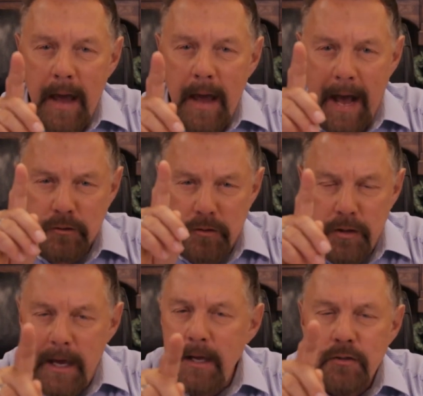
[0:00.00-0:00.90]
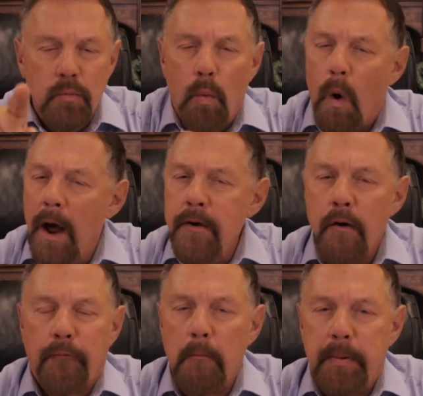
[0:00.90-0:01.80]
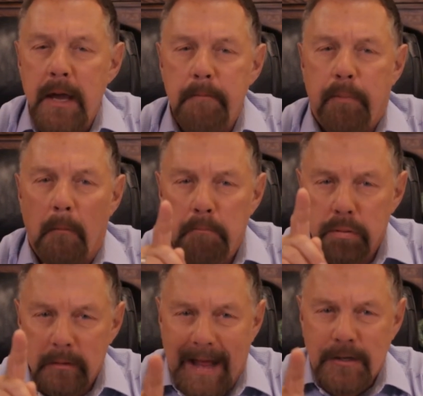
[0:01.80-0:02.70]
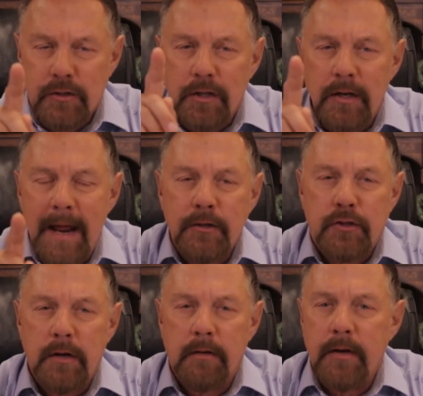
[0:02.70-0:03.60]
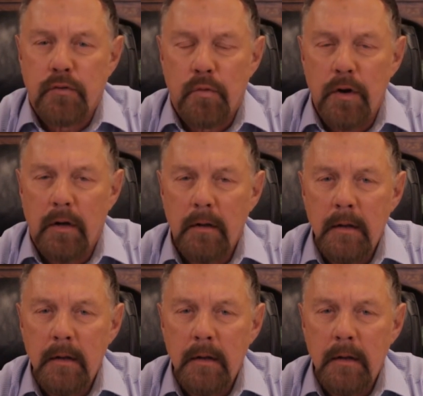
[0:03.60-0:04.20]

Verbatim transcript: as these wonderful people bless the nation of Israel